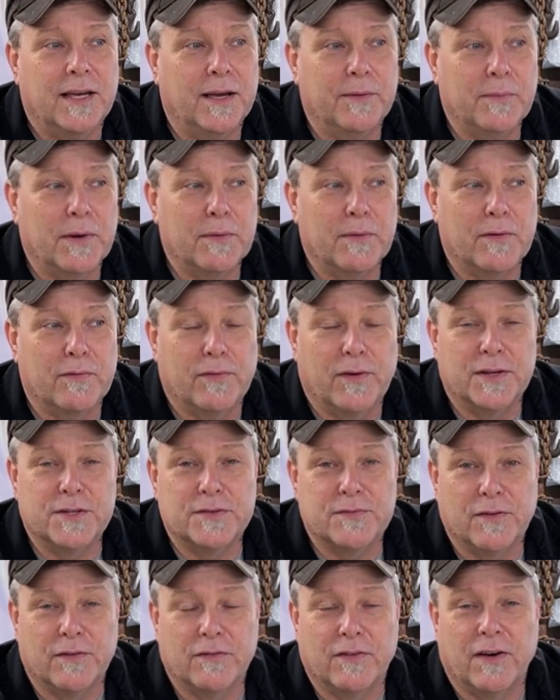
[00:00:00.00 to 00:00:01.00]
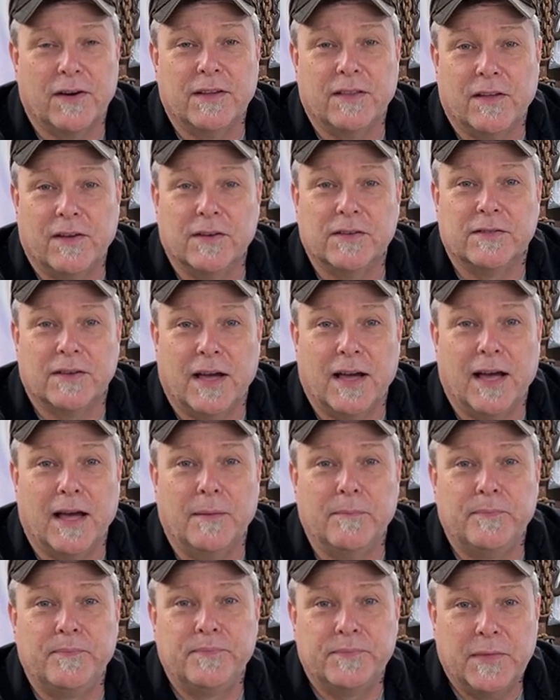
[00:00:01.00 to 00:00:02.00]
and we were friends for a very long
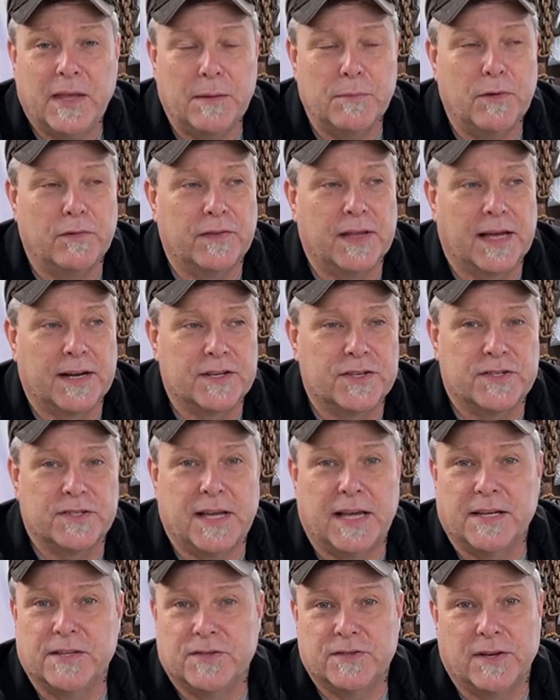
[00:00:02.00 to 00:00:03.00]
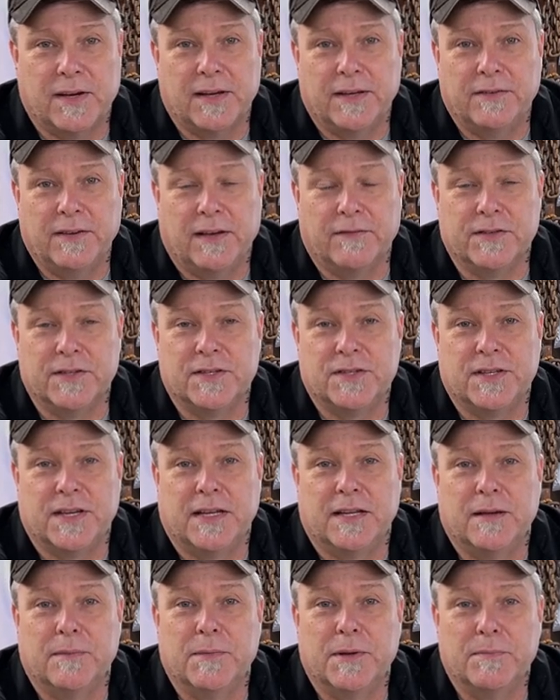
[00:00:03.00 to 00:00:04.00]
time. He moved out of state, so I haven't
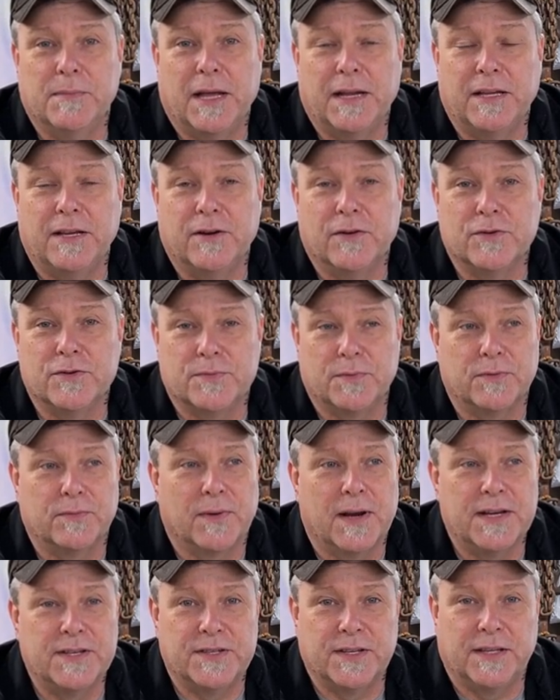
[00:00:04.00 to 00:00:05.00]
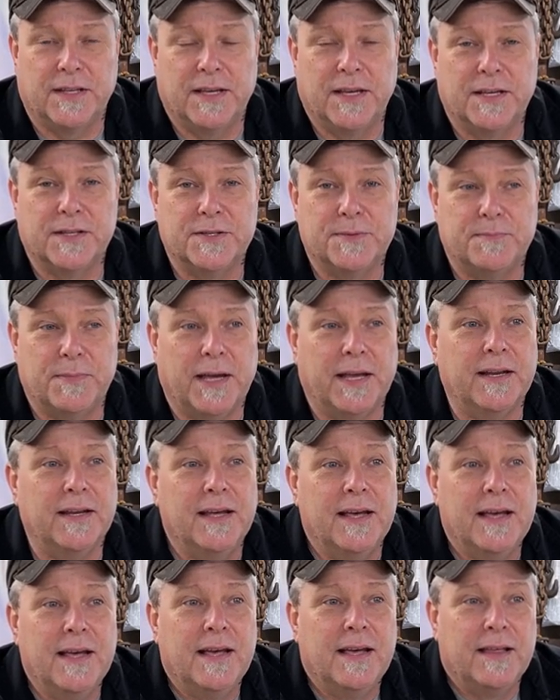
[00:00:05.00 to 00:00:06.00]
seen him in many years with raising kids. But
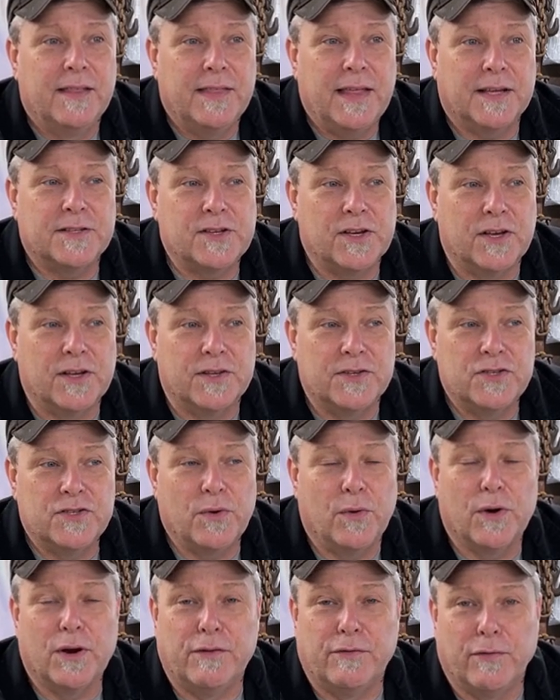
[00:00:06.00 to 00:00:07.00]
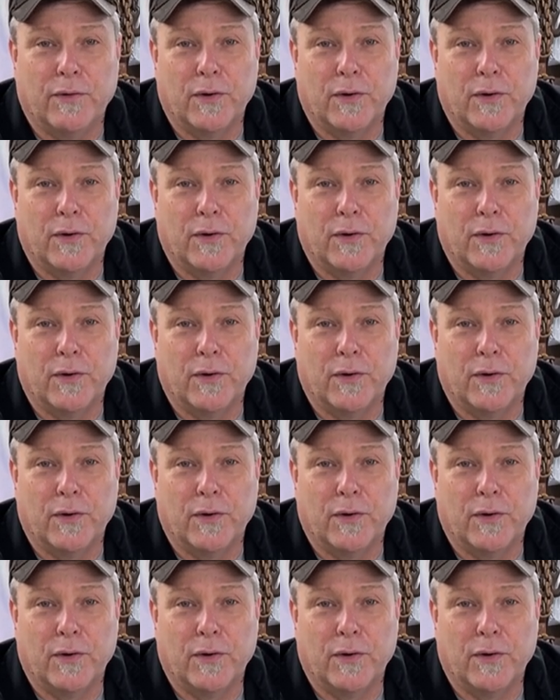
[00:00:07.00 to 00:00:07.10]
that's a story